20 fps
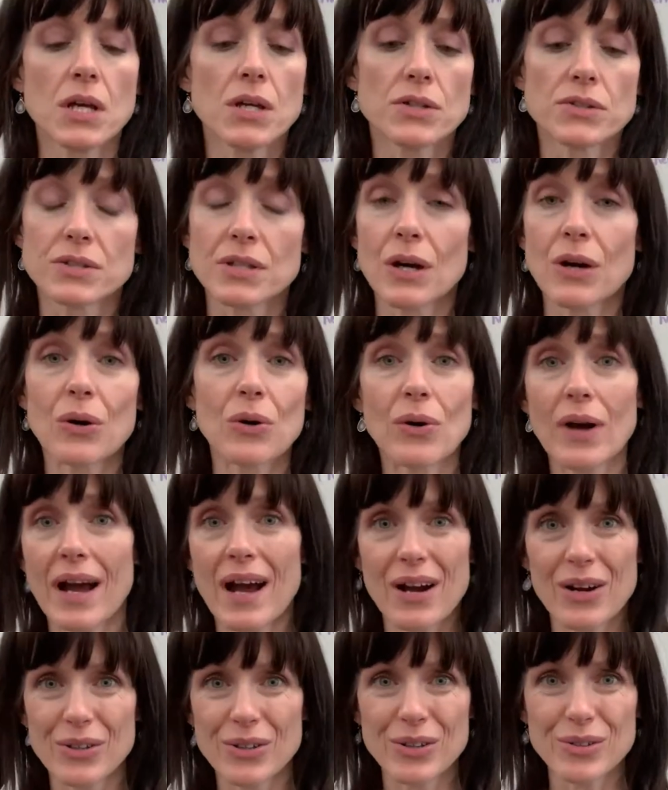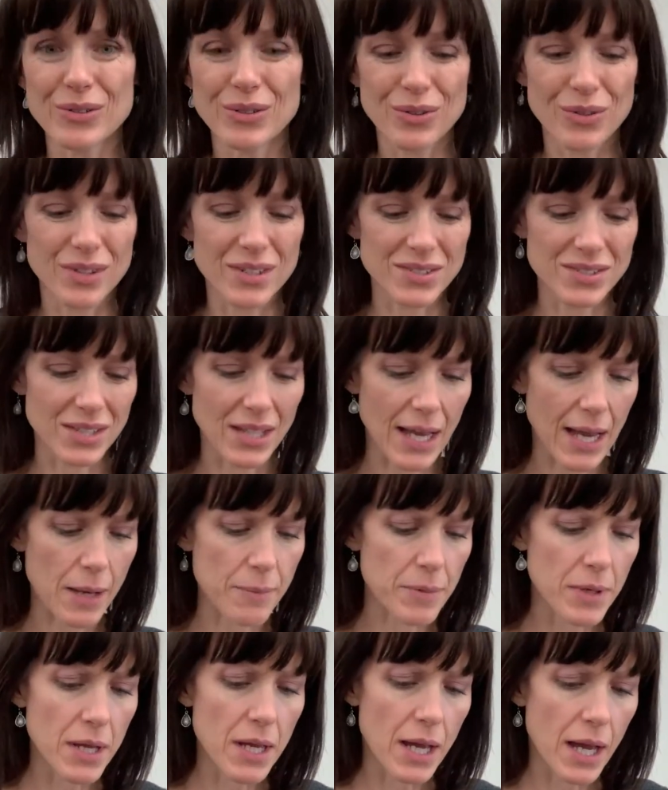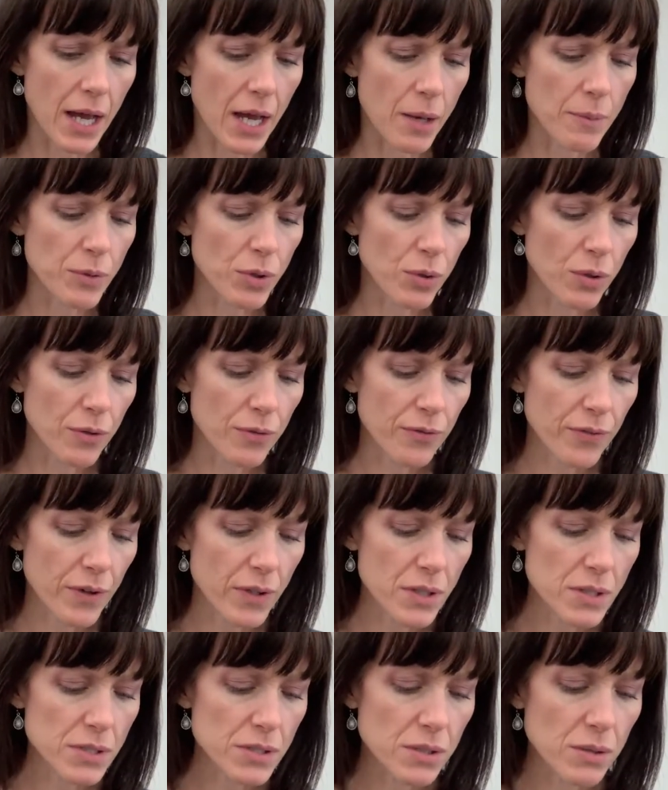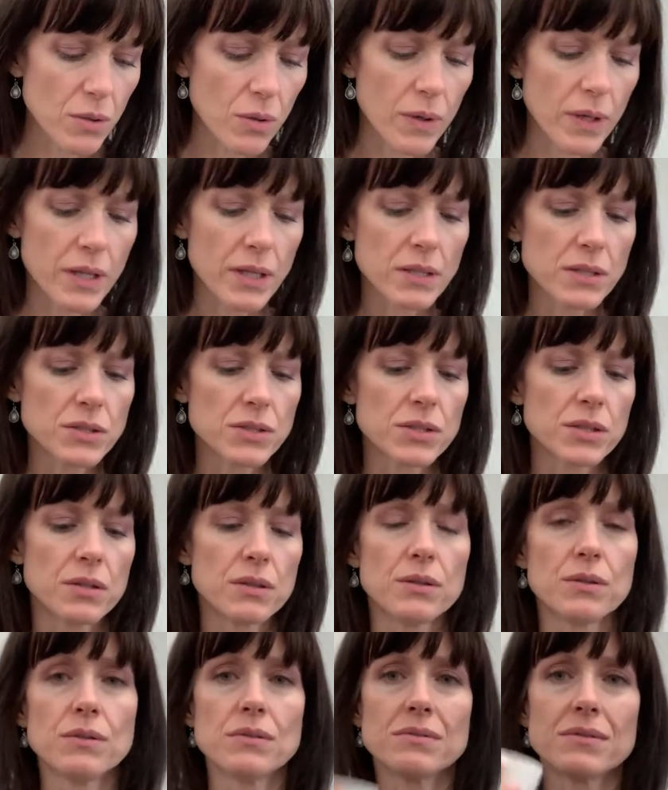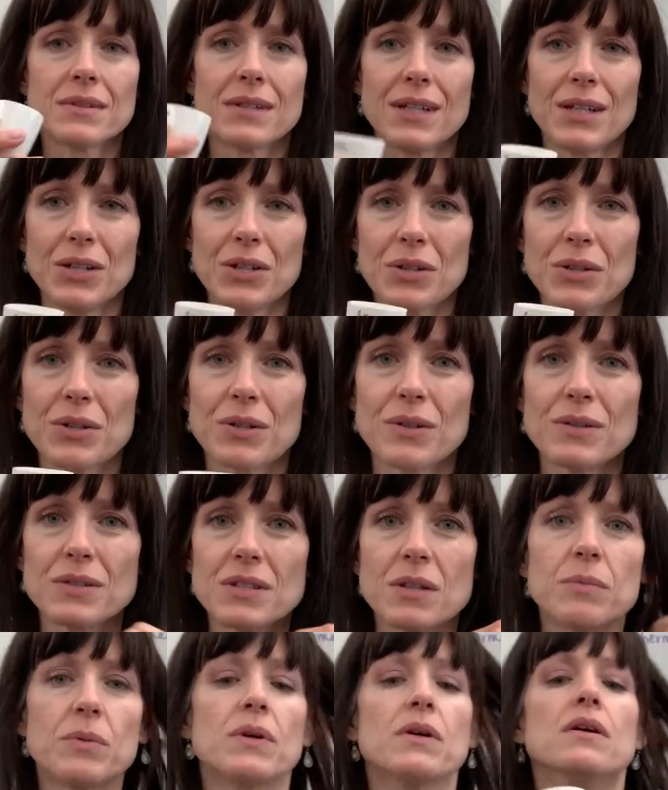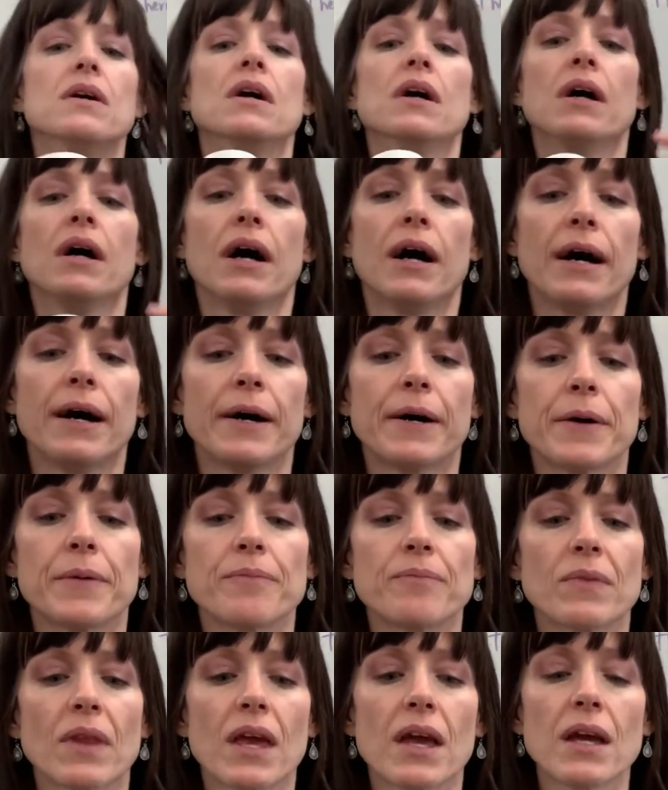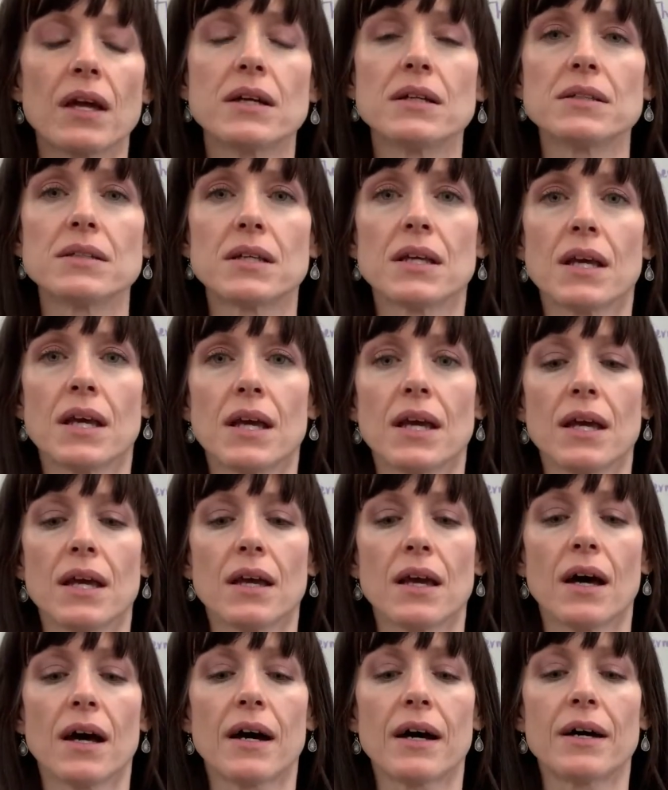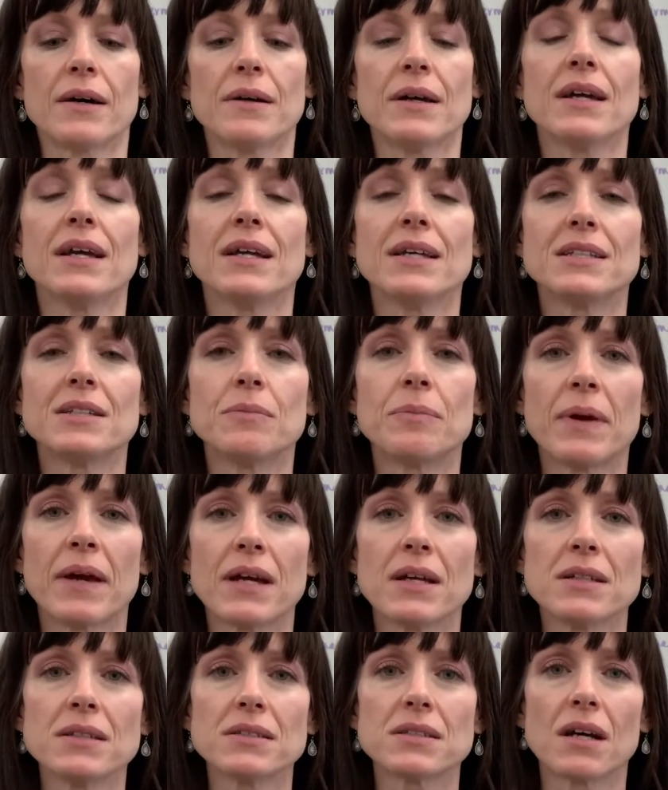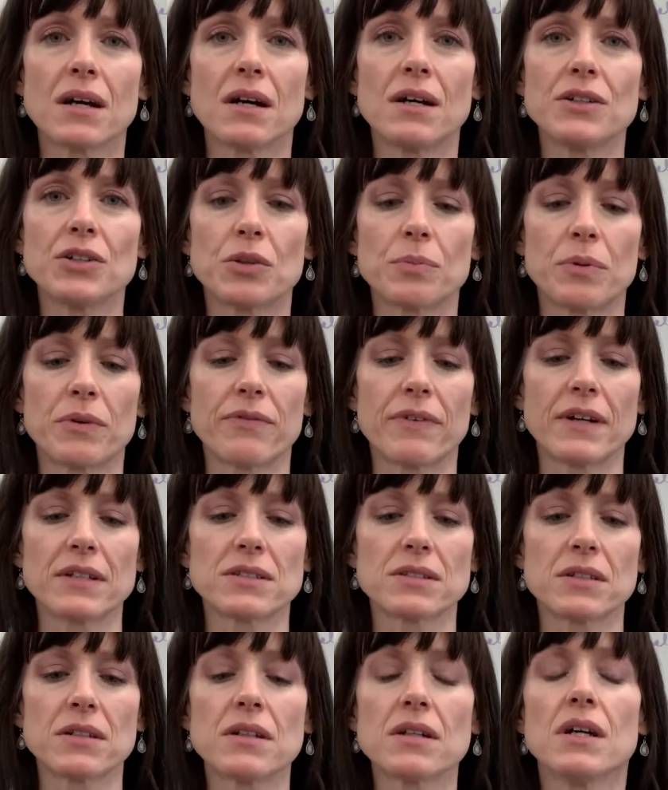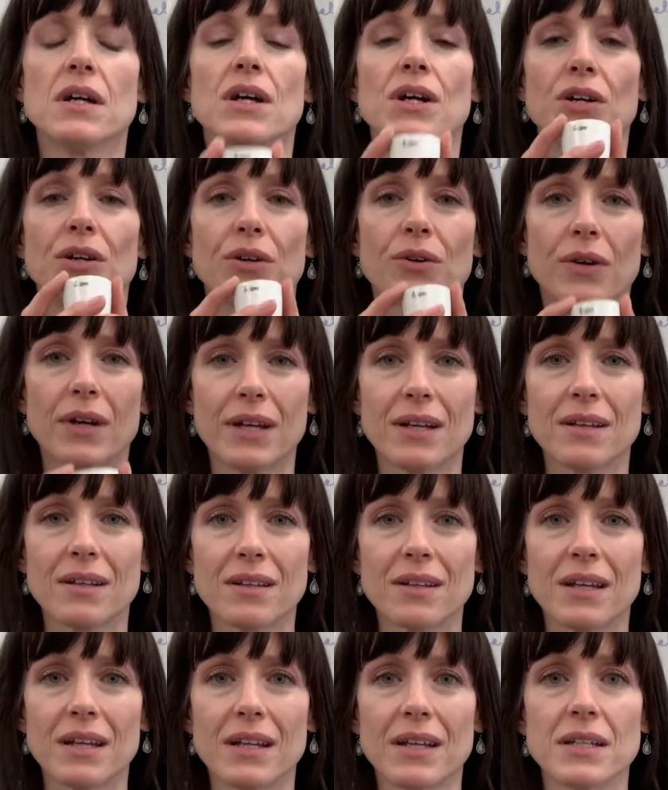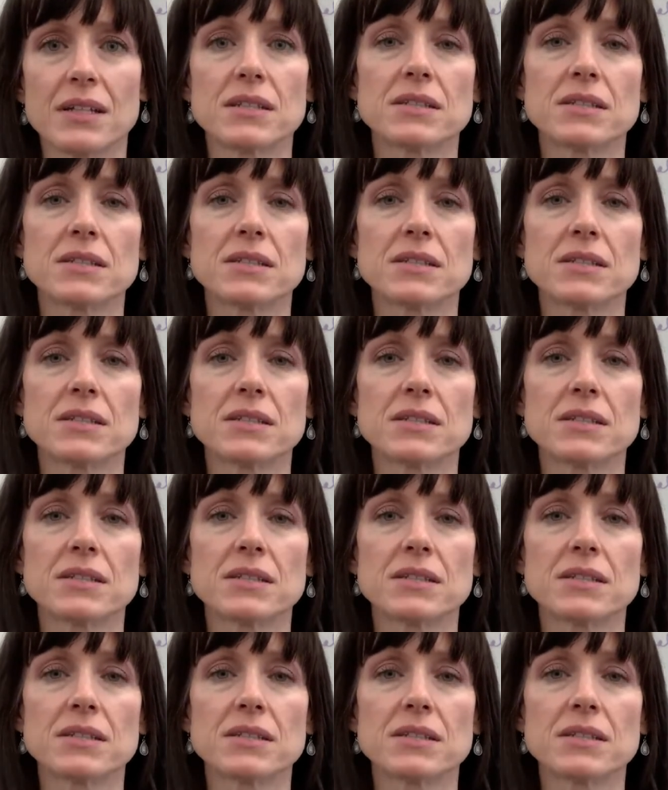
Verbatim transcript: So how you do this lab, um, you're first going to get your crucible um, and uh, it depends on your professor you're going to clean it.